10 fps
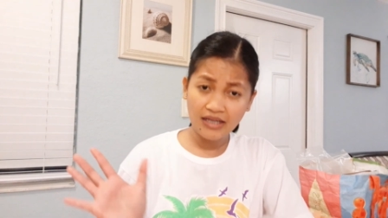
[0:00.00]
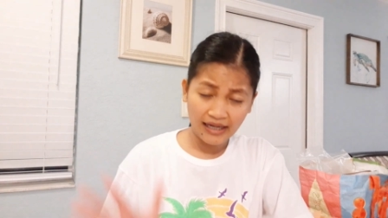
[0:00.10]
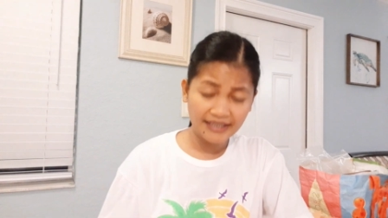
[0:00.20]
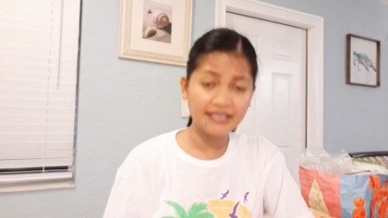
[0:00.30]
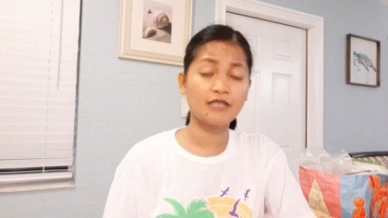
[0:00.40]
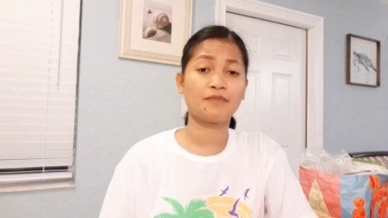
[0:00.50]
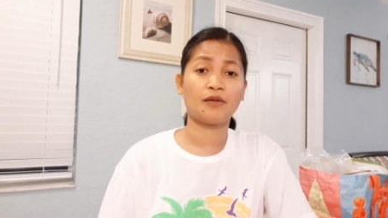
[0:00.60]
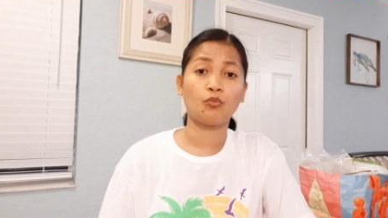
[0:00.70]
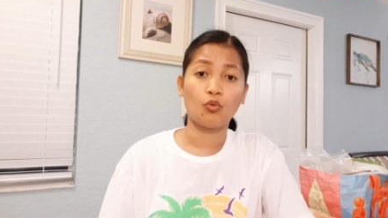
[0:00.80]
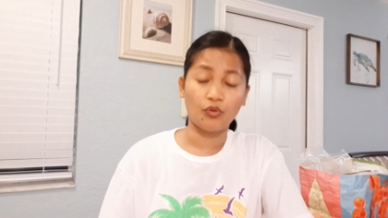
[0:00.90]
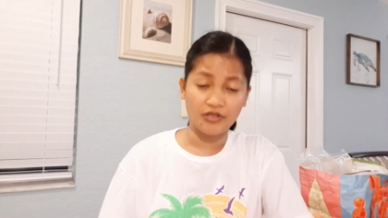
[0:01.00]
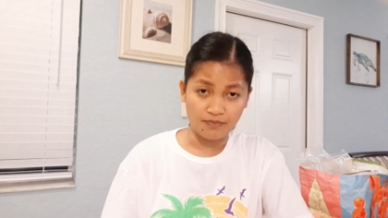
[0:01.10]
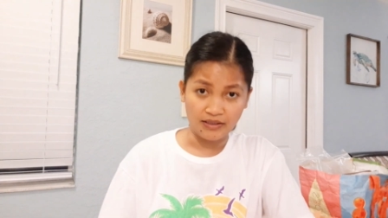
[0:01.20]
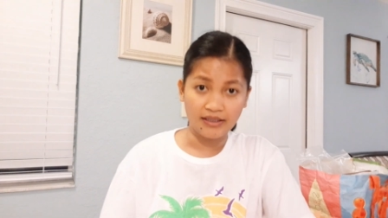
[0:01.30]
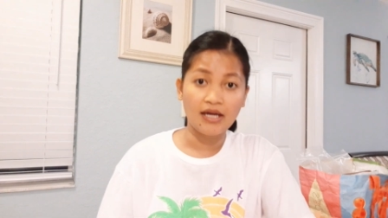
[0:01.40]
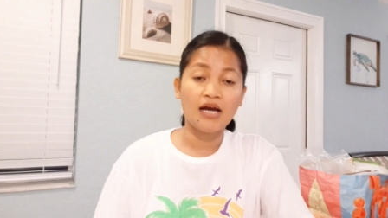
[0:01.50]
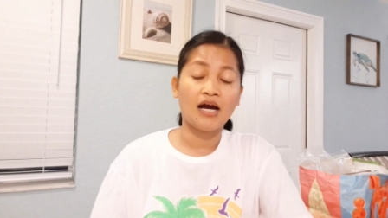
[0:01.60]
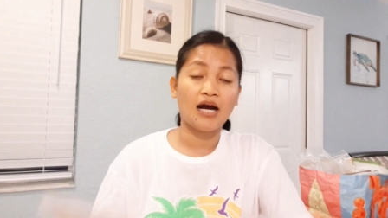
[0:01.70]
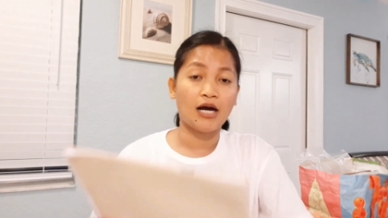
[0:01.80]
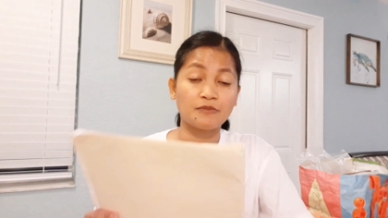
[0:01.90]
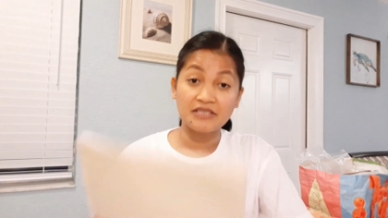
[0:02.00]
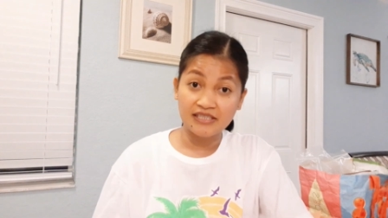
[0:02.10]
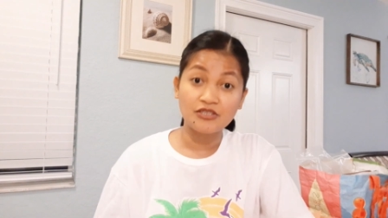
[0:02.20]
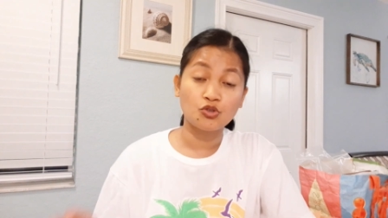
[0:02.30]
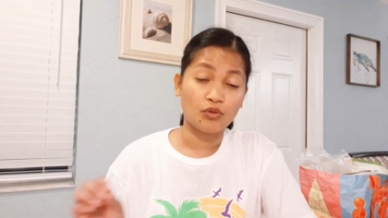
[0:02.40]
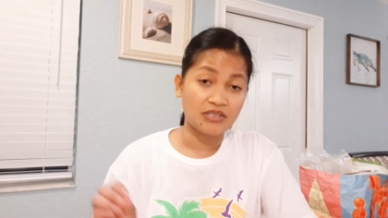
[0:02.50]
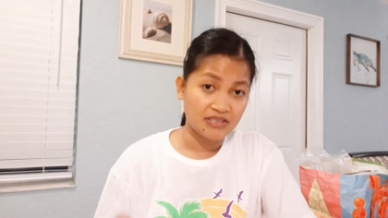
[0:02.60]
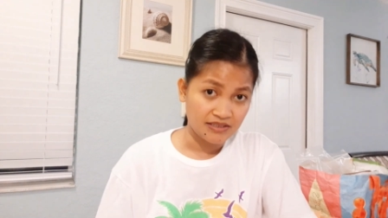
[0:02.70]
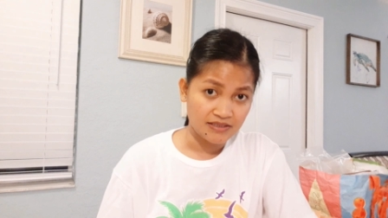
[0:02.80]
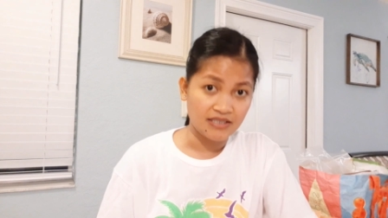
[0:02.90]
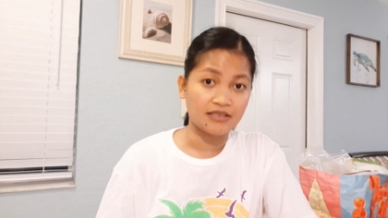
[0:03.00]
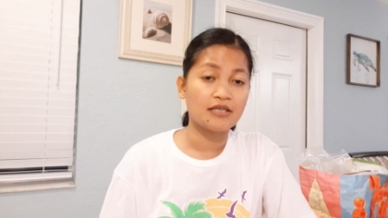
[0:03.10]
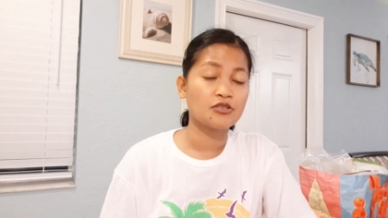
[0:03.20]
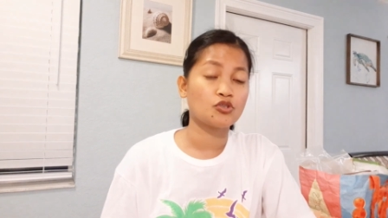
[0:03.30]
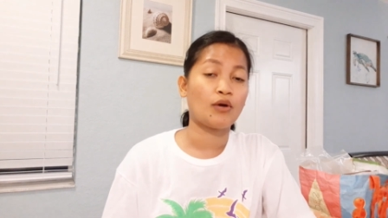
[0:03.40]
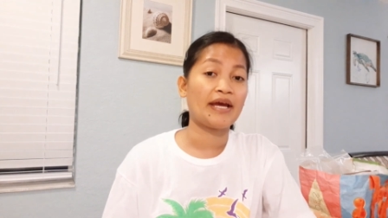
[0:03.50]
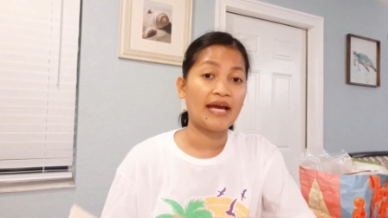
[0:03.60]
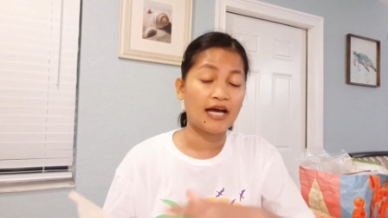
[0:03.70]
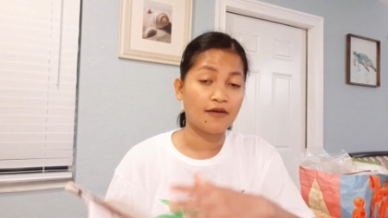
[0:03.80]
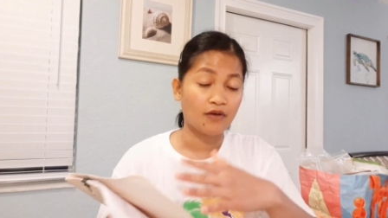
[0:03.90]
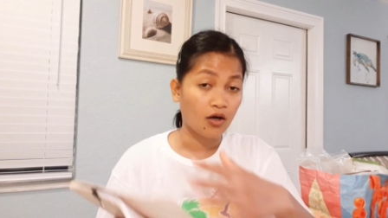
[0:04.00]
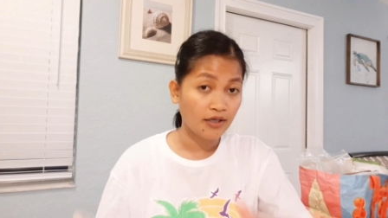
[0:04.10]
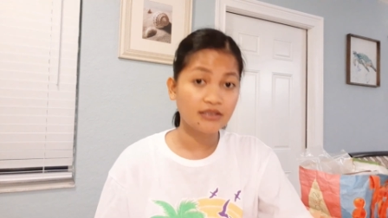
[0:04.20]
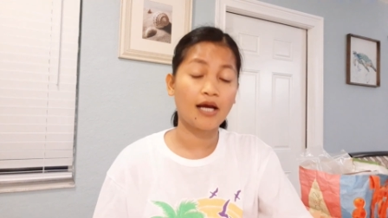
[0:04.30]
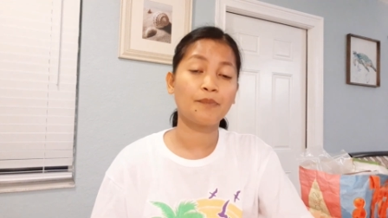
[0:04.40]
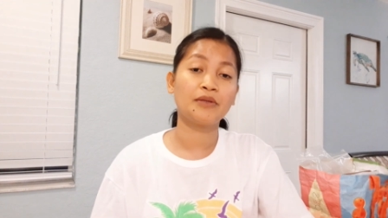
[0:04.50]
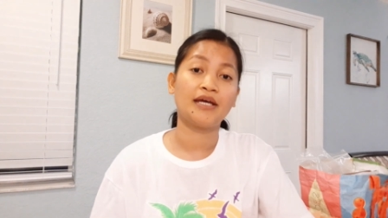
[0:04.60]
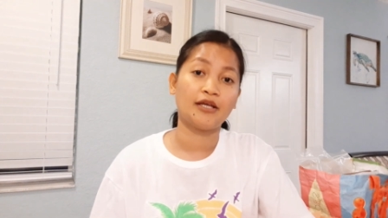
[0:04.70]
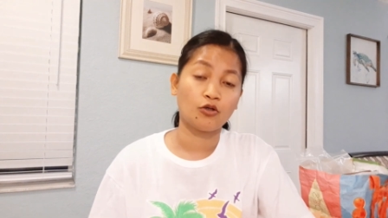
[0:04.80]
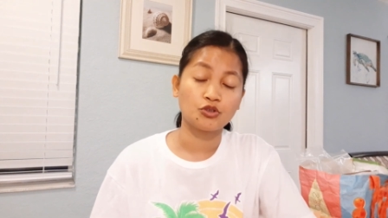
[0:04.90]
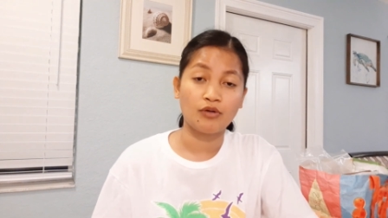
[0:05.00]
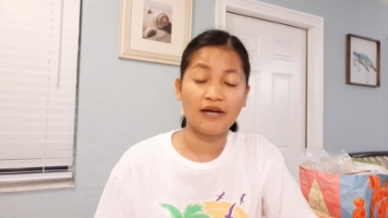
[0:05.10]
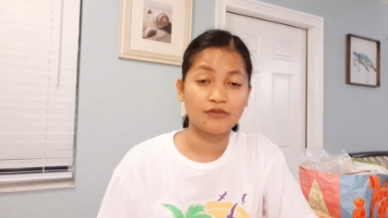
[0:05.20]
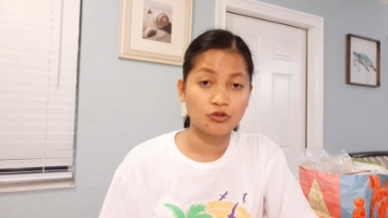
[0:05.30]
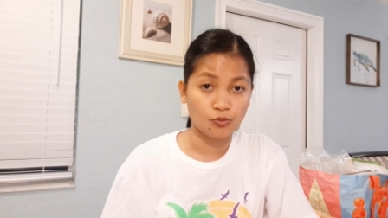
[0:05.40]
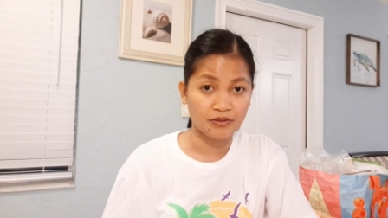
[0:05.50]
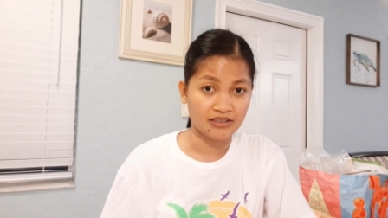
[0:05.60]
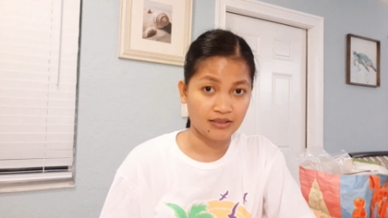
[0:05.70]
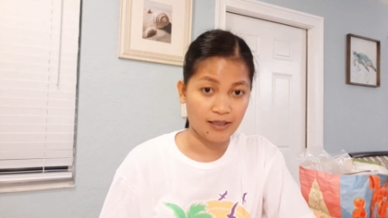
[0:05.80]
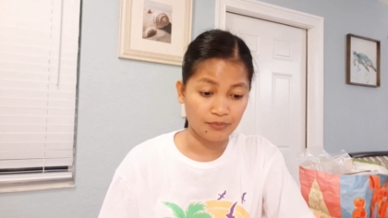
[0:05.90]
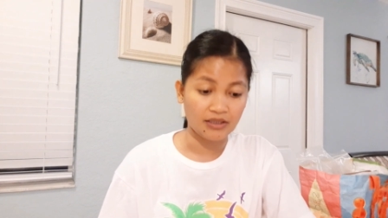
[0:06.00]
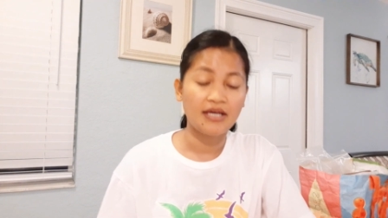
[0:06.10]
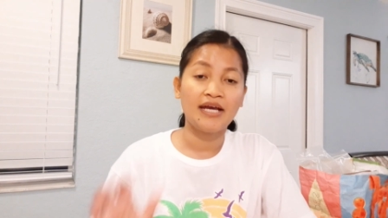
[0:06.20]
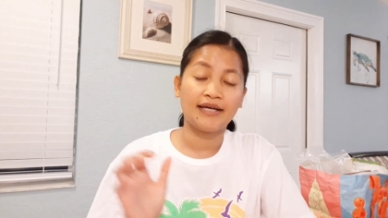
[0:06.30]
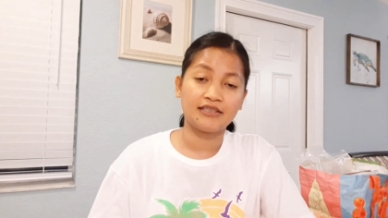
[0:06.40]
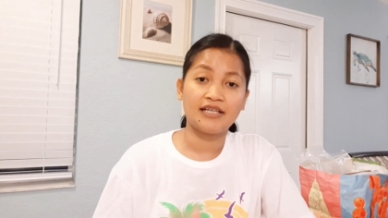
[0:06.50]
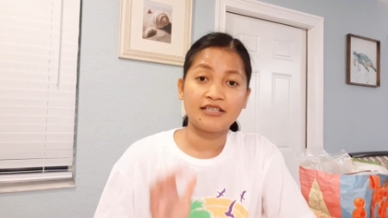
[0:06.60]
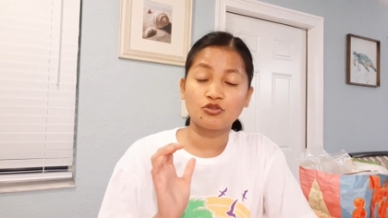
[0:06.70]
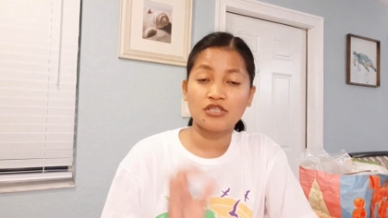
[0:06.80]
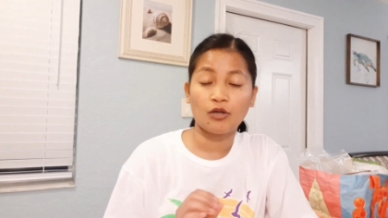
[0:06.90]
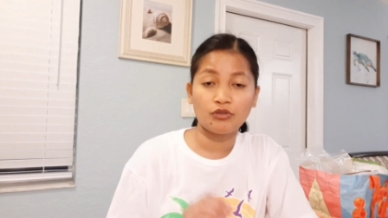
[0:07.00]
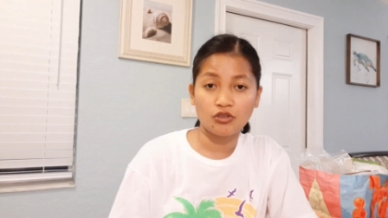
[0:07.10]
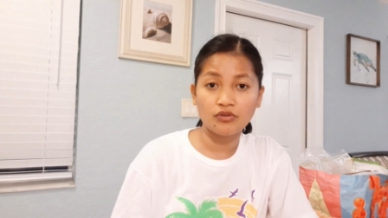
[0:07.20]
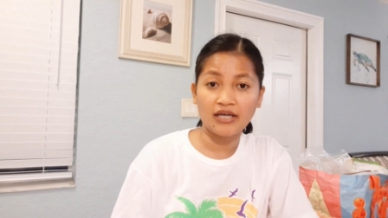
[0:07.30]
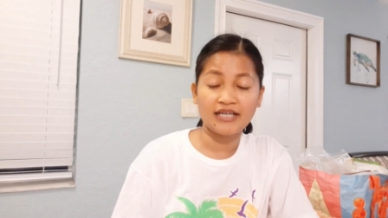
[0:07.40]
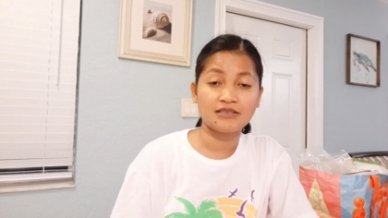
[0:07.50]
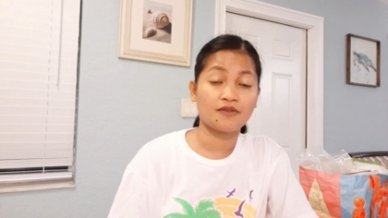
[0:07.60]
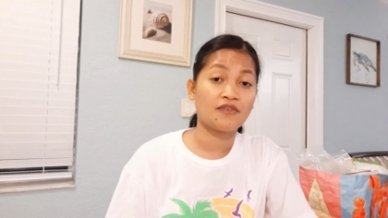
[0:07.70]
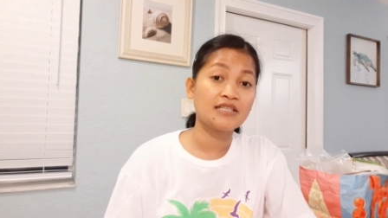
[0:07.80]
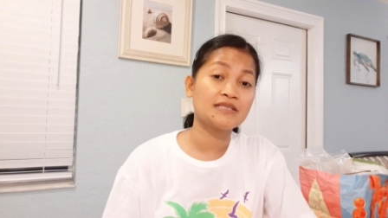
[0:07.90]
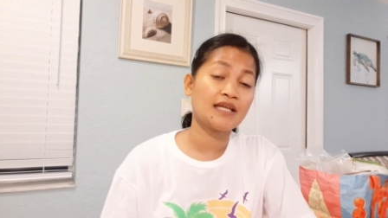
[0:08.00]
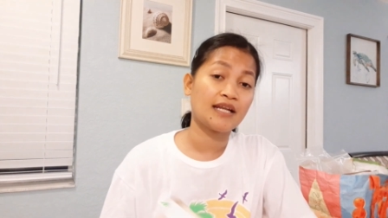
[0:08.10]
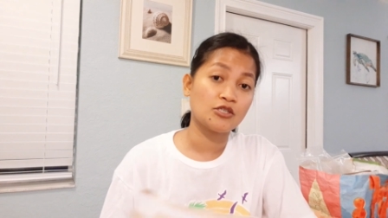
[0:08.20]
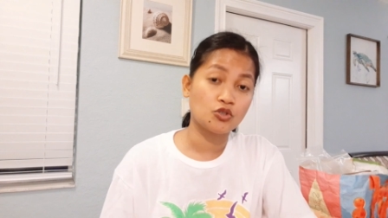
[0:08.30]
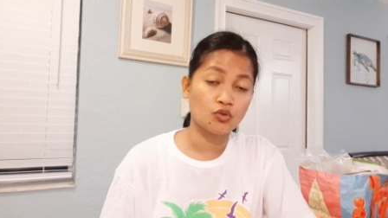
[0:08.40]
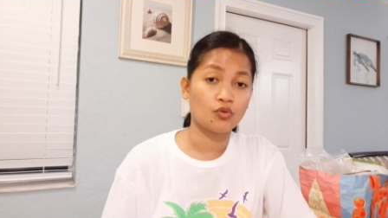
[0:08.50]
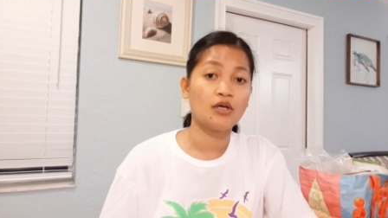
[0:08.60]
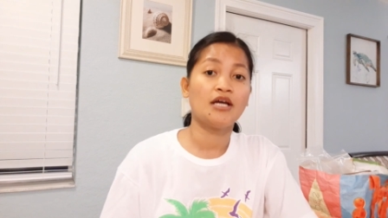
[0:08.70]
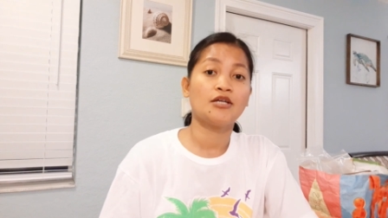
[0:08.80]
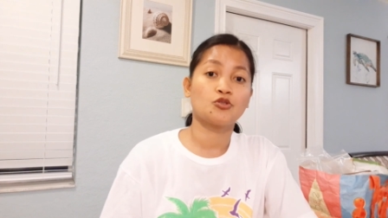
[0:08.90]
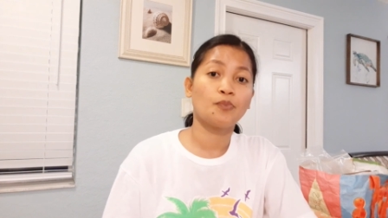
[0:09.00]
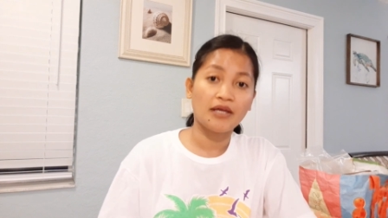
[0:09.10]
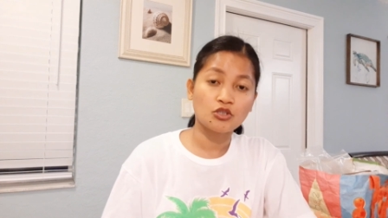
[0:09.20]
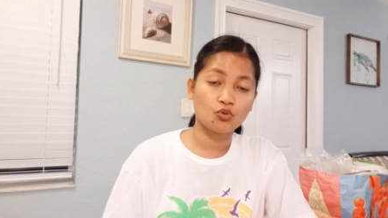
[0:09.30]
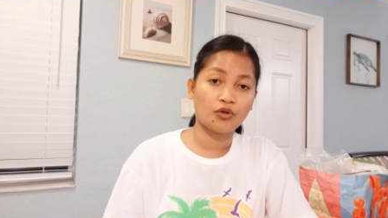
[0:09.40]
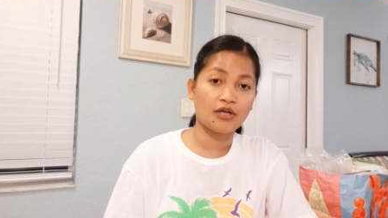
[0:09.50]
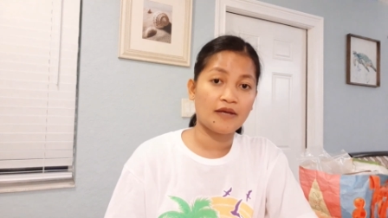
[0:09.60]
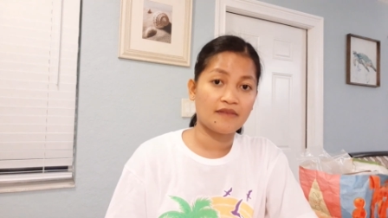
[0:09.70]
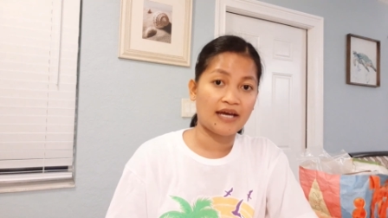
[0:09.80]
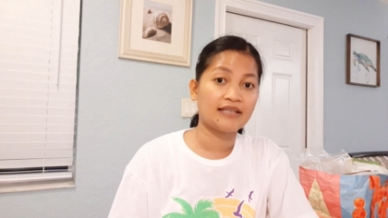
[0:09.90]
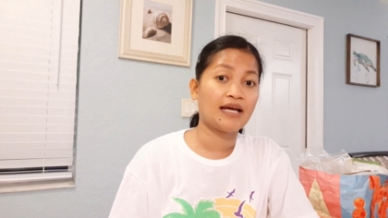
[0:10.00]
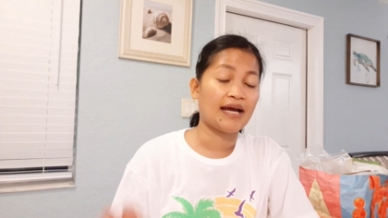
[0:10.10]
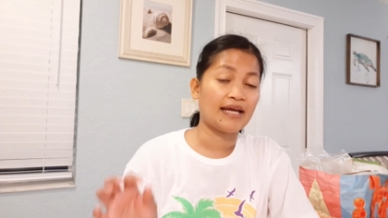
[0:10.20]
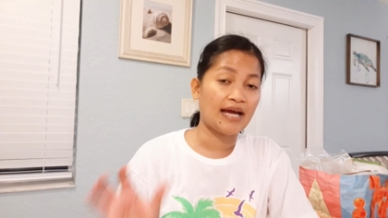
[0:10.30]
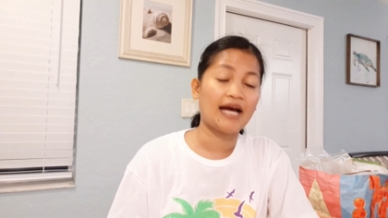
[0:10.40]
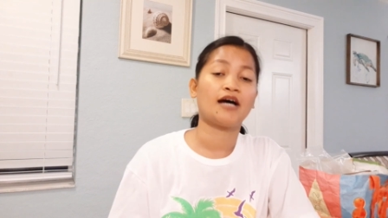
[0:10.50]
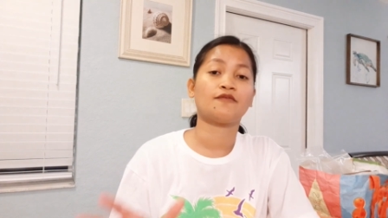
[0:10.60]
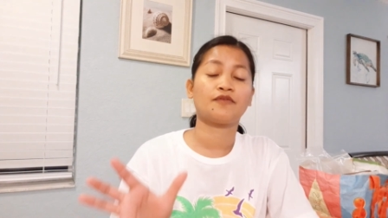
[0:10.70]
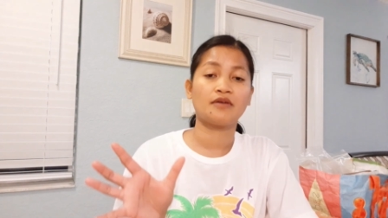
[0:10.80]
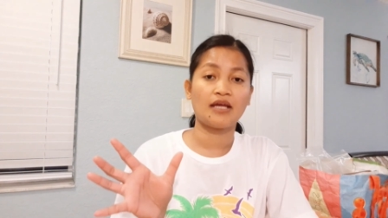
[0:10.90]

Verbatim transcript: I keep them with me um, since 2016. So I have a hard copy and I also have a duplicate copy. And I'd like to share with you guys the things that I do to make sure that I have